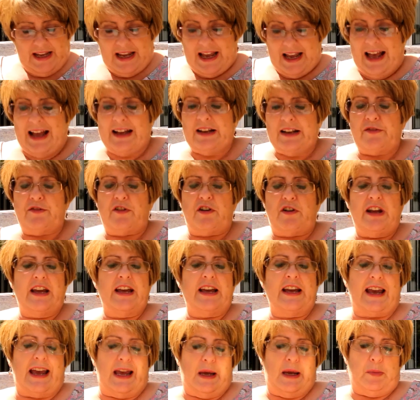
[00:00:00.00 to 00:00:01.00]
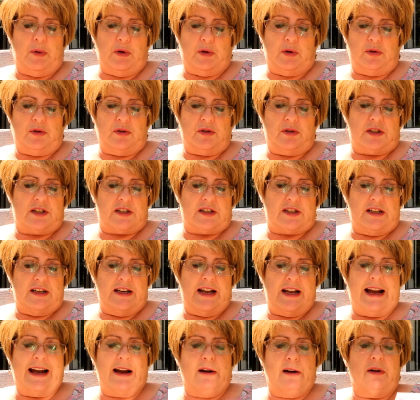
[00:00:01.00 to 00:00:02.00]
Anne of Green Gables.
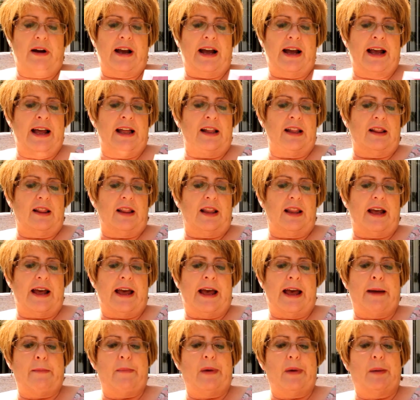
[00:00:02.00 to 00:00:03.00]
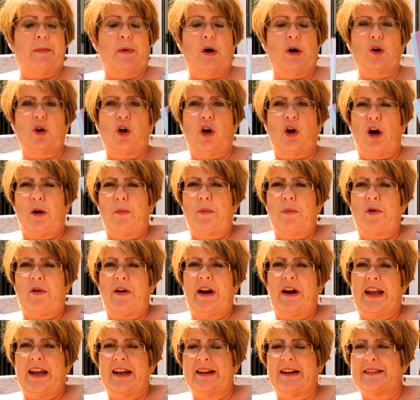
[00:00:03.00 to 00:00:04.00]
Now, L M
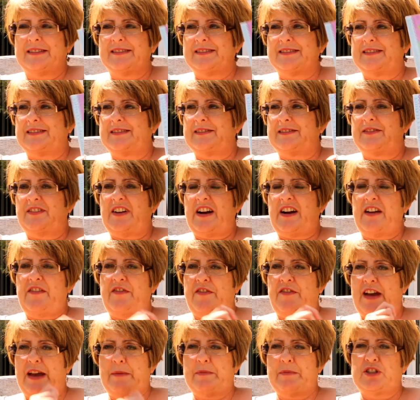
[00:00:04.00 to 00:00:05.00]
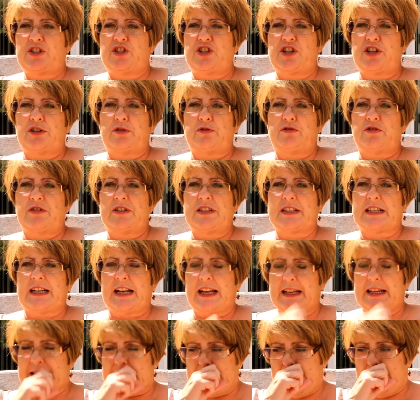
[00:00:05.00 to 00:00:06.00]
Montgomery, very famous children's
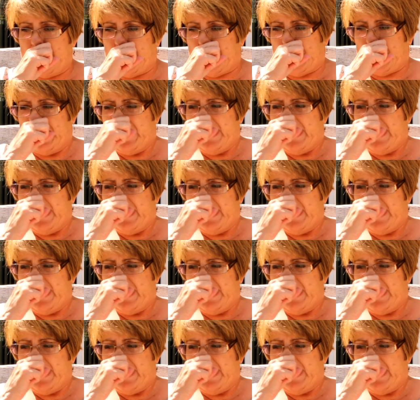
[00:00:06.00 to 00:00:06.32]
classic.